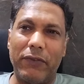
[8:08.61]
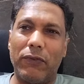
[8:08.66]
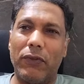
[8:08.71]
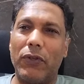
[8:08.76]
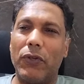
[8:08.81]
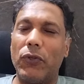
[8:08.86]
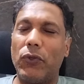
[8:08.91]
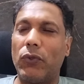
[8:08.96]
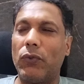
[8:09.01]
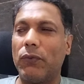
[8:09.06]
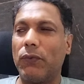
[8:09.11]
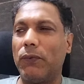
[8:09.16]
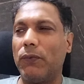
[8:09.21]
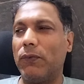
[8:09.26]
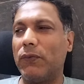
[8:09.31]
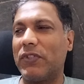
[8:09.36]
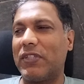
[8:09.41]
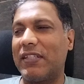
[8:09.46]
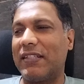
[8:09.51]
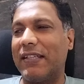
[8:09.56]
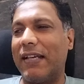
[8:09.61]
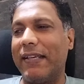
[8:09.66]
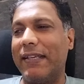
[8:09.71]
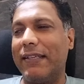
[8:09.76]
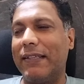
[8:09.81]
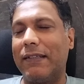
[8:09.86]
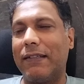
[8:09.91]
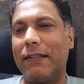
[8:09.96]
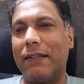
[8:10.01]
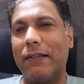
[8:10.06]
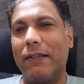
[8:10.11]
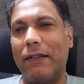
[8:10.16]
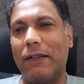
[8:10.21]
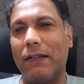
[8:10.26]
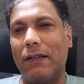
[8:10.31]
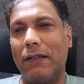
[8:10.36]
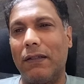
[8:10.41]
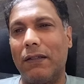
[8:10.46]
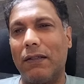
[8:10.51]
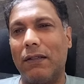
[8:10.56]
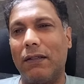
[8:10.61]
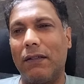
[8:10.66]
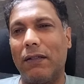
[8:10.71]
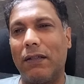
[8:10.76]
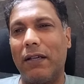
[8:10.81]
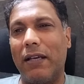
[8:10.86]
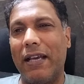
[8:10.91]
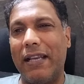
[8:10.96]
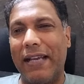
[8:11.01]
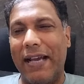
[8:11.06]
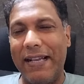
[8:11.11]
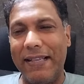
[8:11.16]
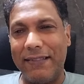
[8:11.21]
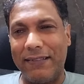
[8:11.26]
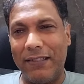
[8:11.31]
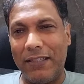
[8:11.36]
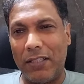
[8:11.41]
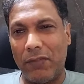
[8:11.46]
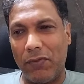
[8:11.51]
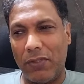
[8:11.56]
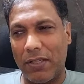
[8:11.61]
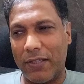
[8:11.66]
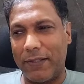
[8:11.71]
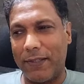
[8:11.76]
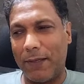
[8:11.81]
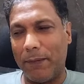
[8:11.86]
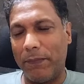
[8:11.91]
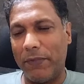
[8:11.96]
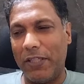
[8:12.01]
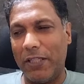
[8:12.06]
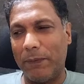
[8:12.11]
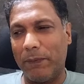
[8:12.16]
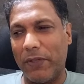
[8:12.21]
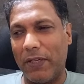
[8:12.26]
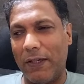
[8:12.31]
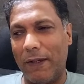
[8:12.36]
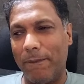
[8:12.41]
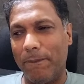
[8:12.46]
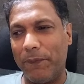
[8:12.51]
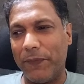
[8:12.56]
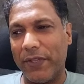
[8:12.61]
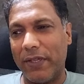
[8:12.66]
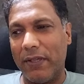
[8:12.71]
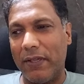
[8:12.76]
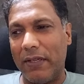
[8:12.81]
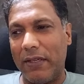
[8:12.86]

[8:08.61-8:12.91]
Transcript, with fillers: They want to strike uh, alliances with other people.